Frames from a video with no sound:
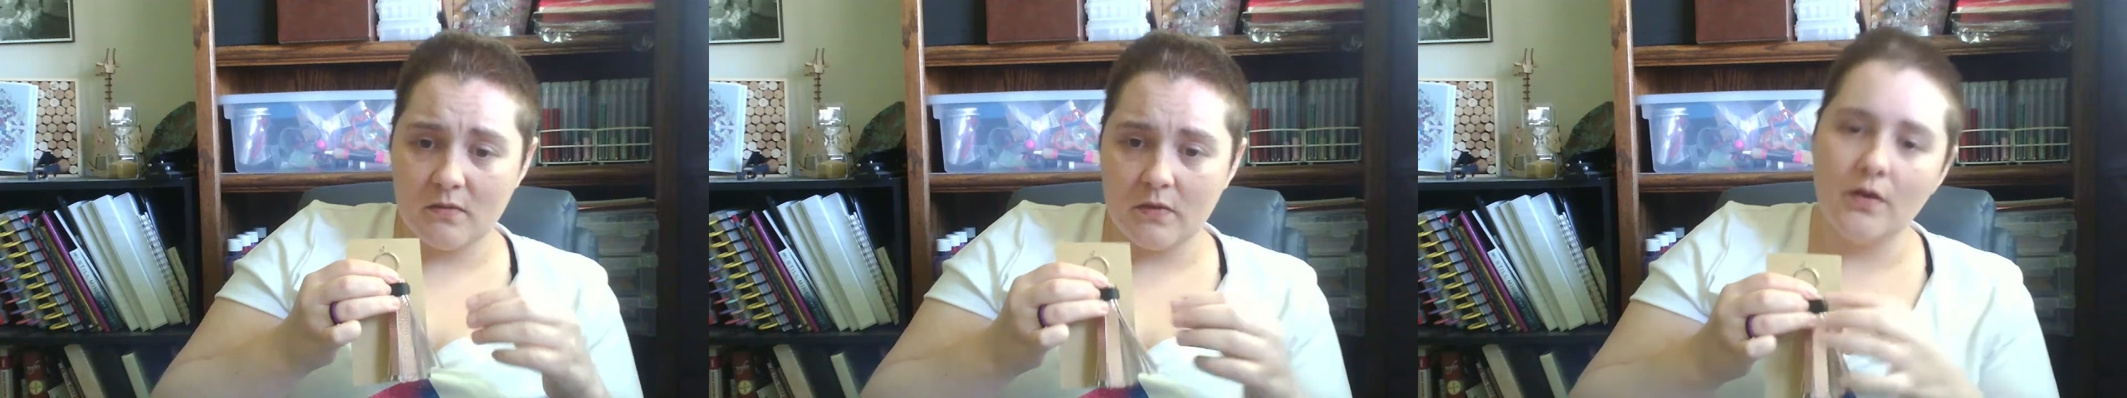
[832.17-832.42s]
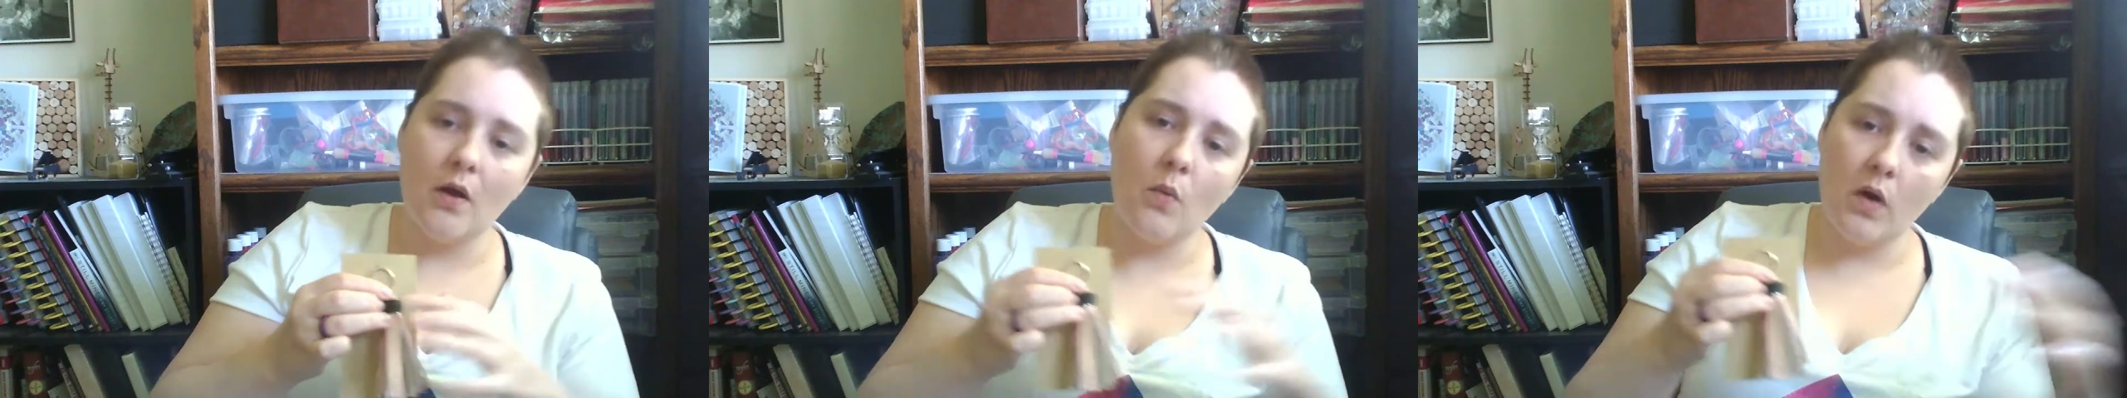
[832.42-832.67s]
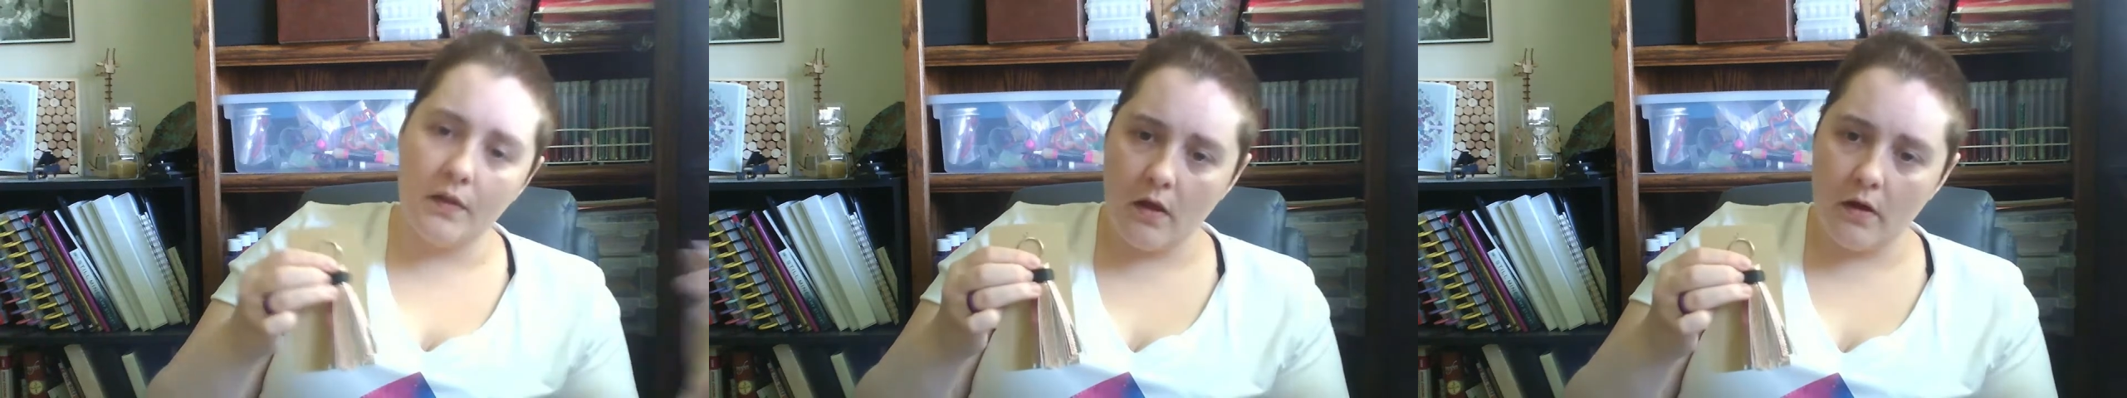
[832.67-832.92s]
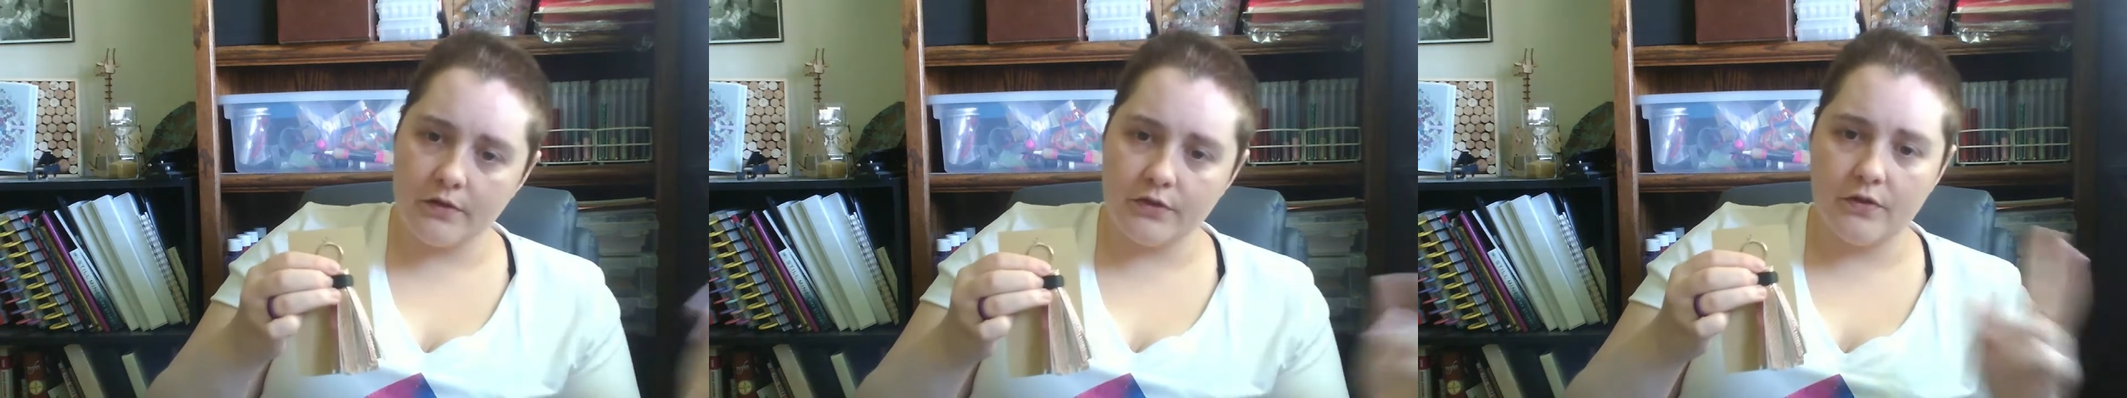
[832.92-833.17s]
You cut one
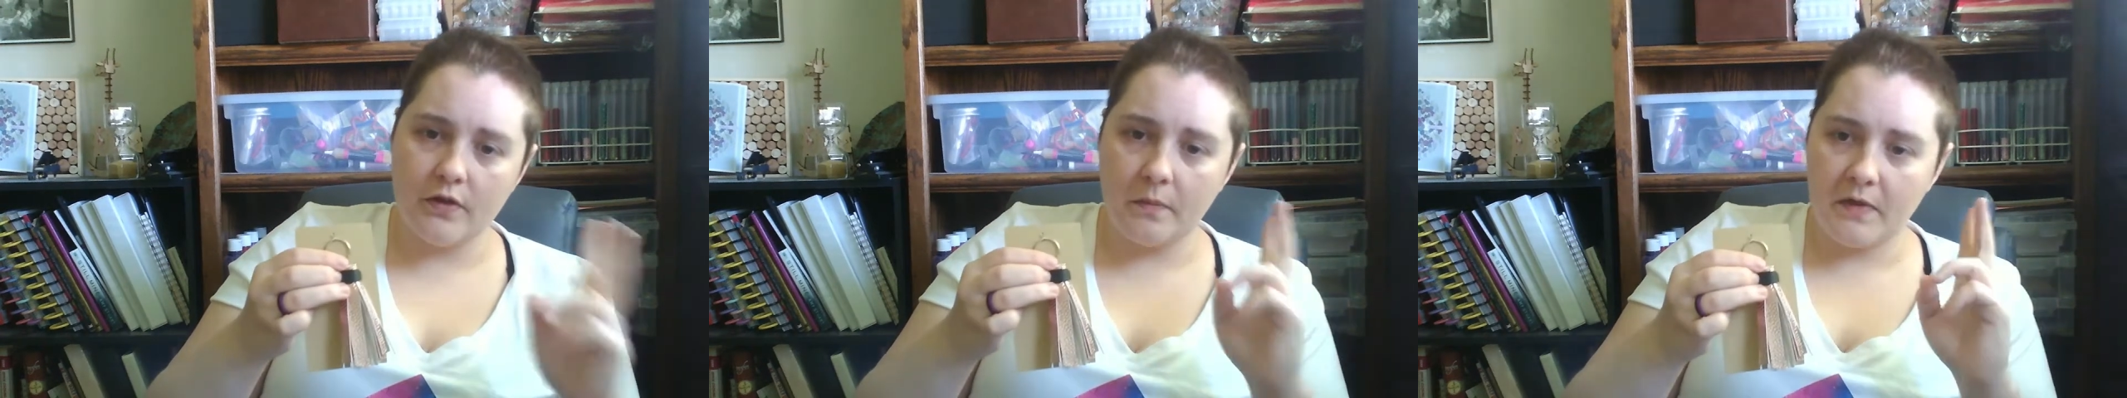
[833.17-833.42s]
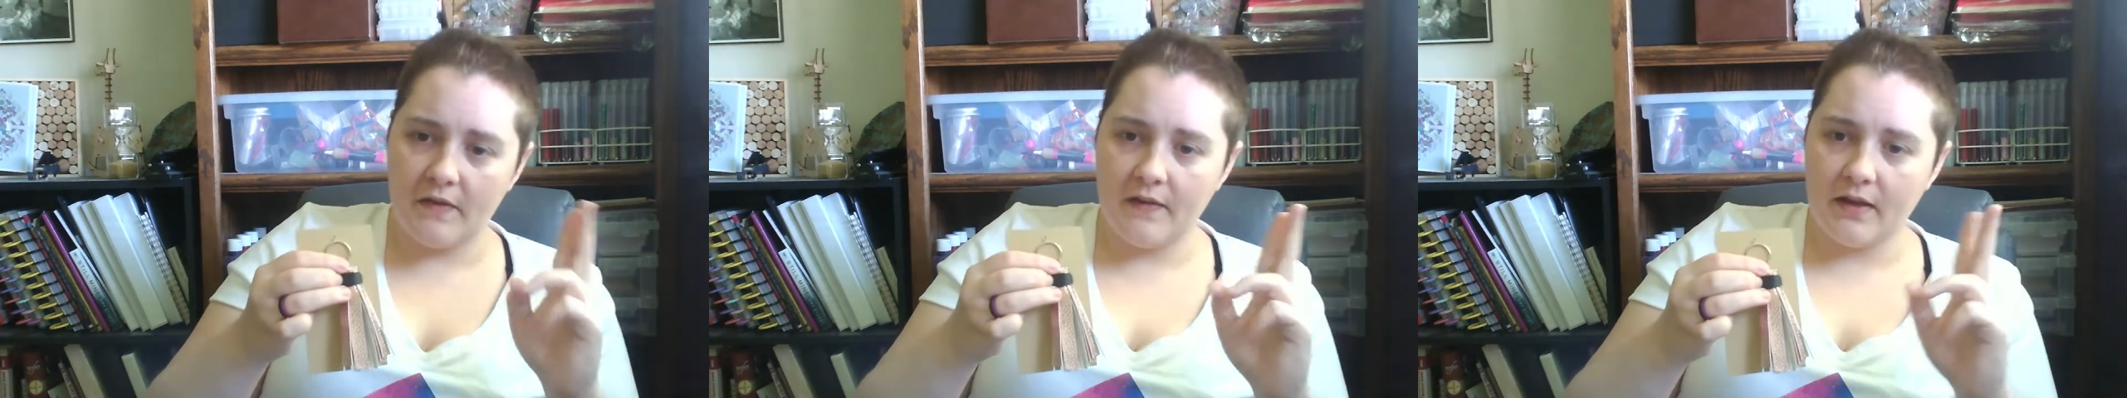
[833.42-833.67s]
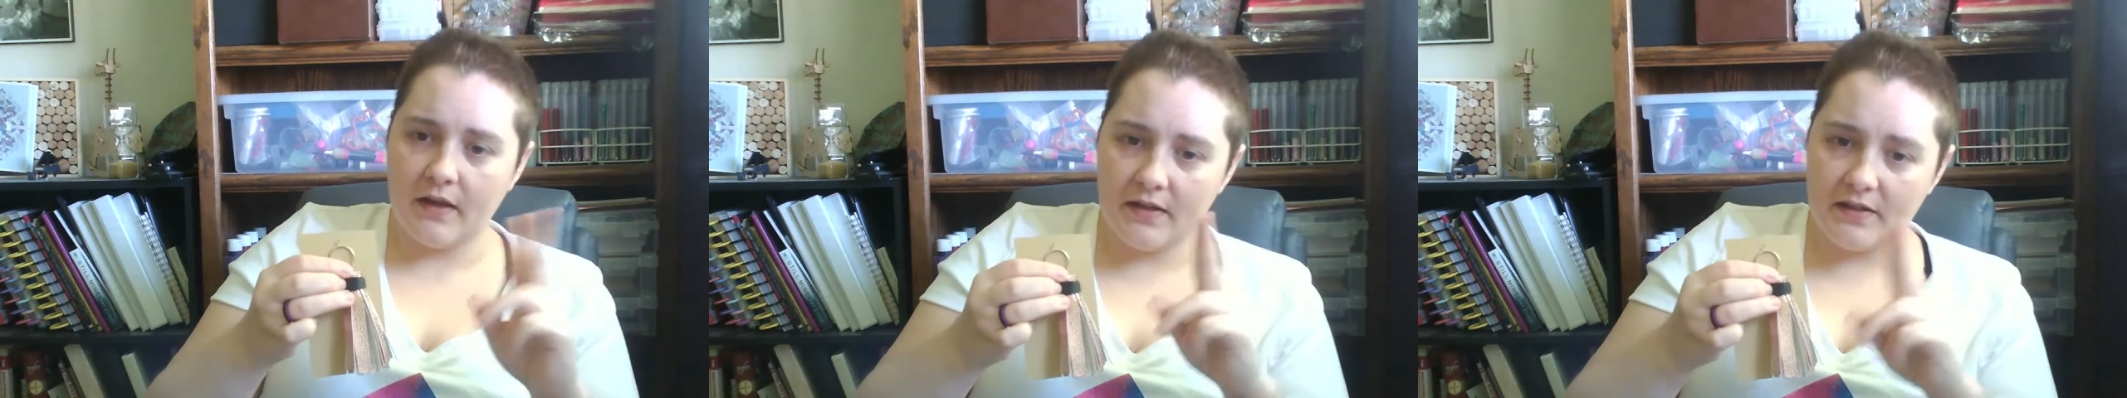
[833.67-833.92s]
long strip and then cut